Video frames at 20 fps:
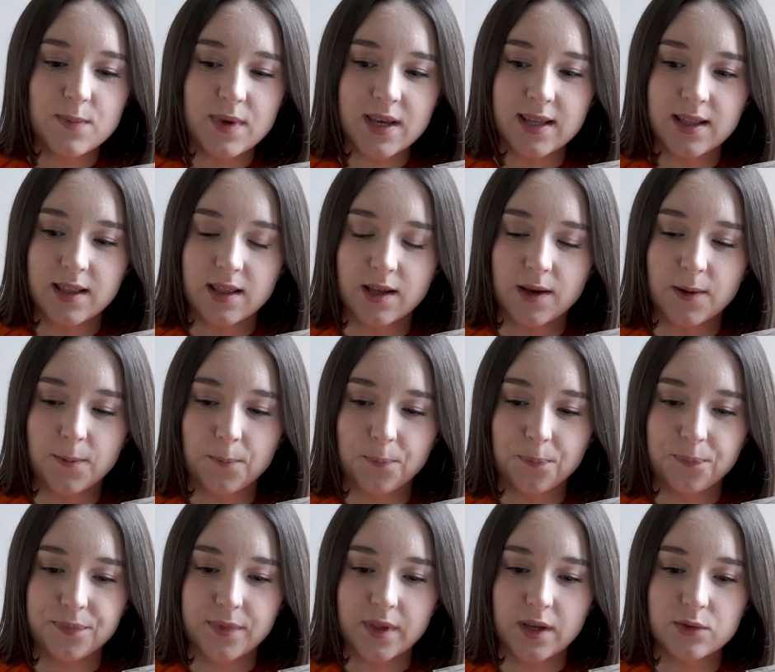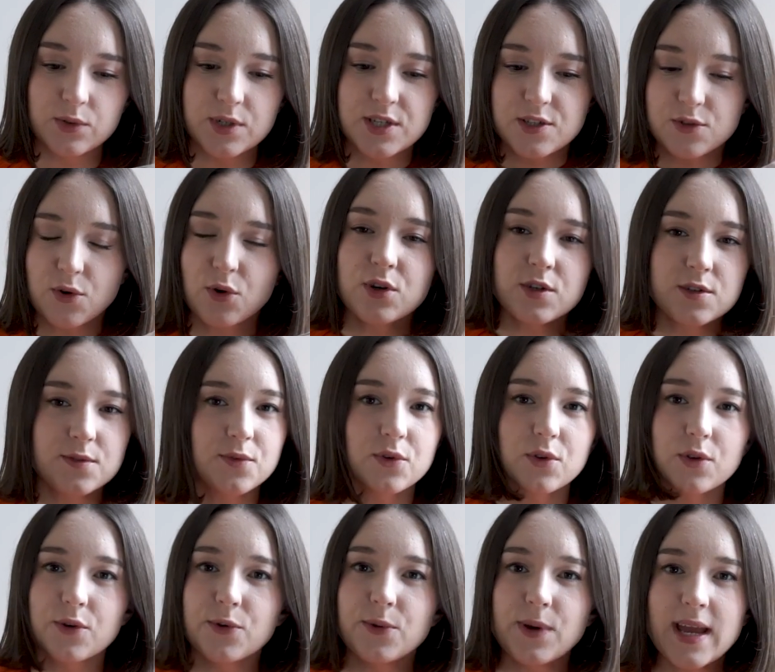me in resourceful,
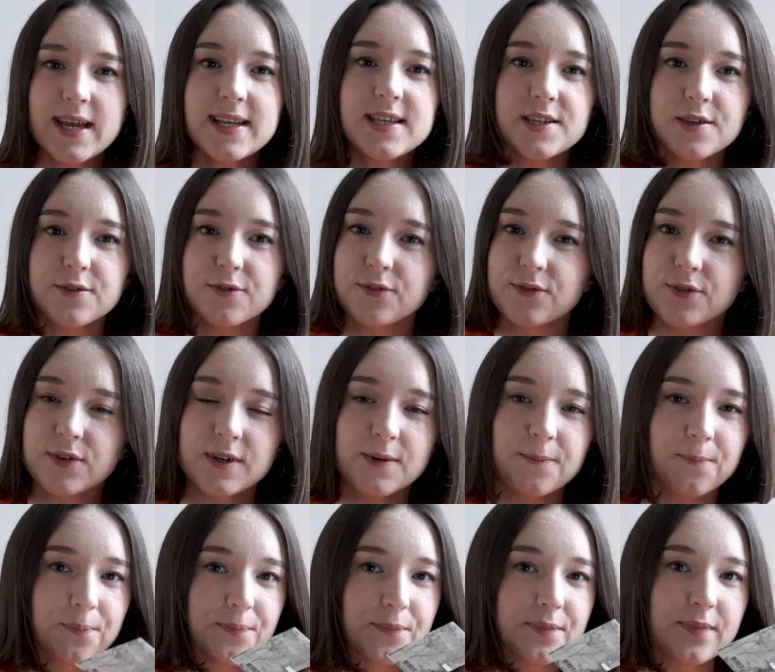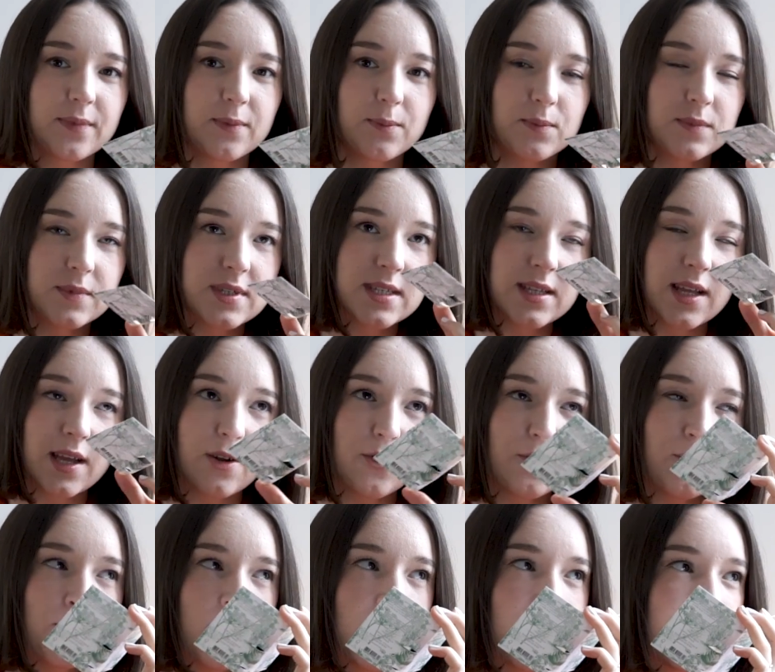creative state
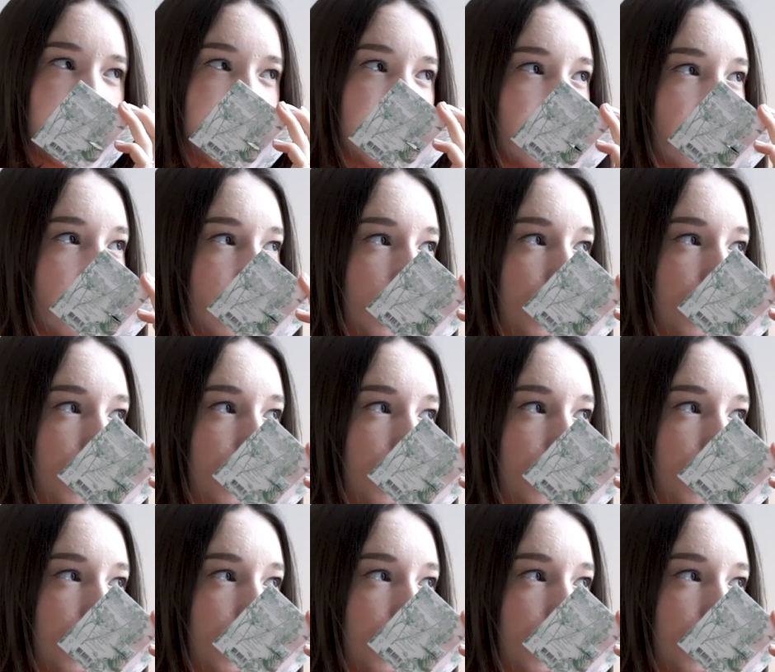of mind.